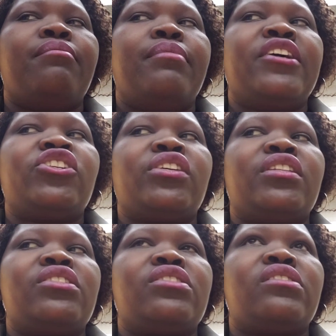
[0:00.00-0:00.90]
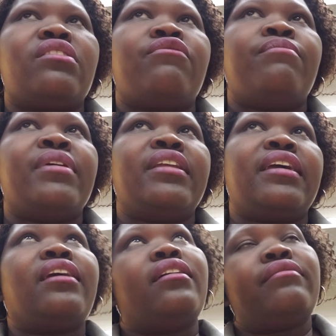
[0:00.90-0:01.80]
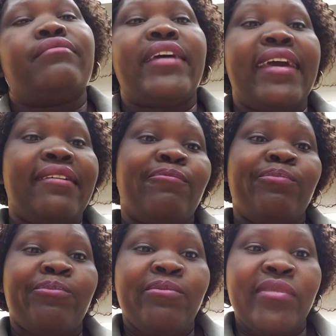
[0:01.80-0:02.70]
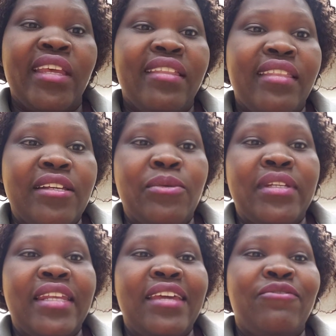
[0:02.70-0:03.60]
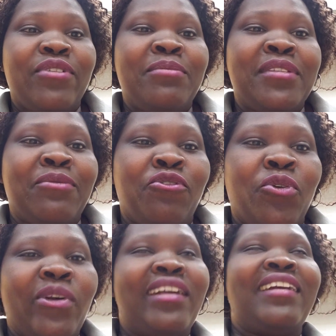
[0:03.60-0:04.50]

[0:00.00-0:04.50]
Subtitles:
budgeting and stuff. But again, hey, that's what Dave Ramsey for